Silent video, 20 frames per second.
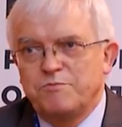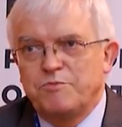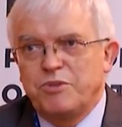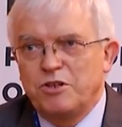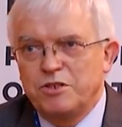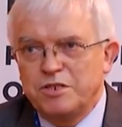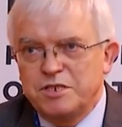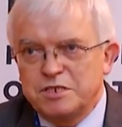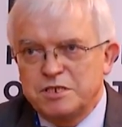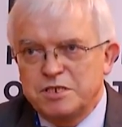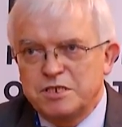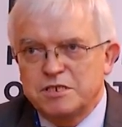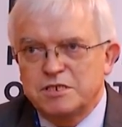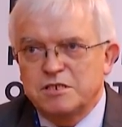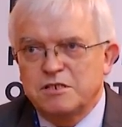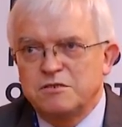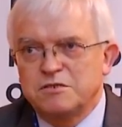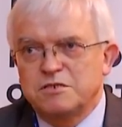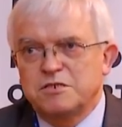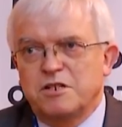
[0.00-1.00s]

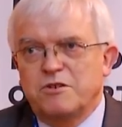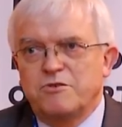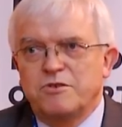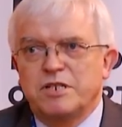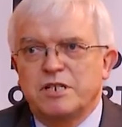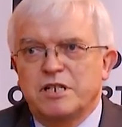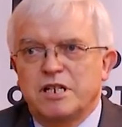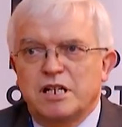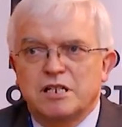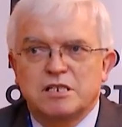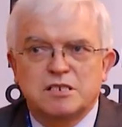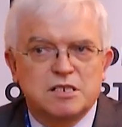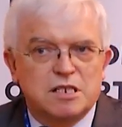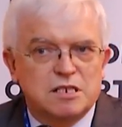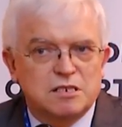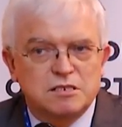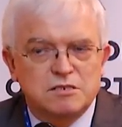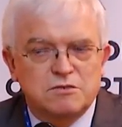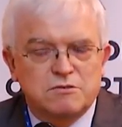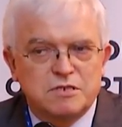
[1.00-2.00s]
policies concerning
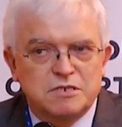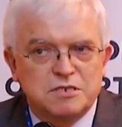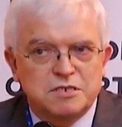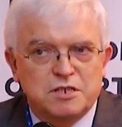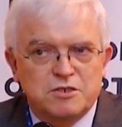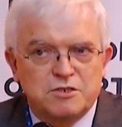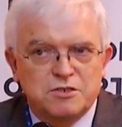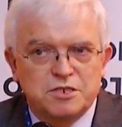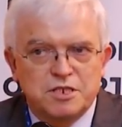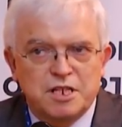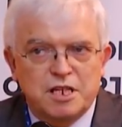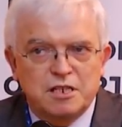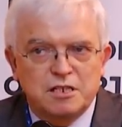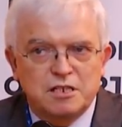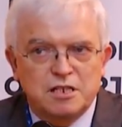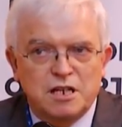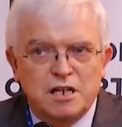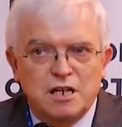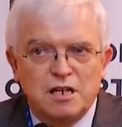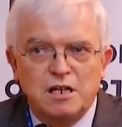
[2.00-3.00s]
access to research
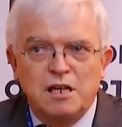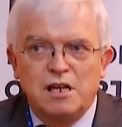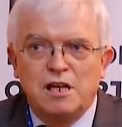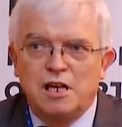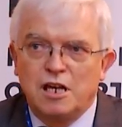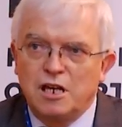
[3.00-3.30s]
data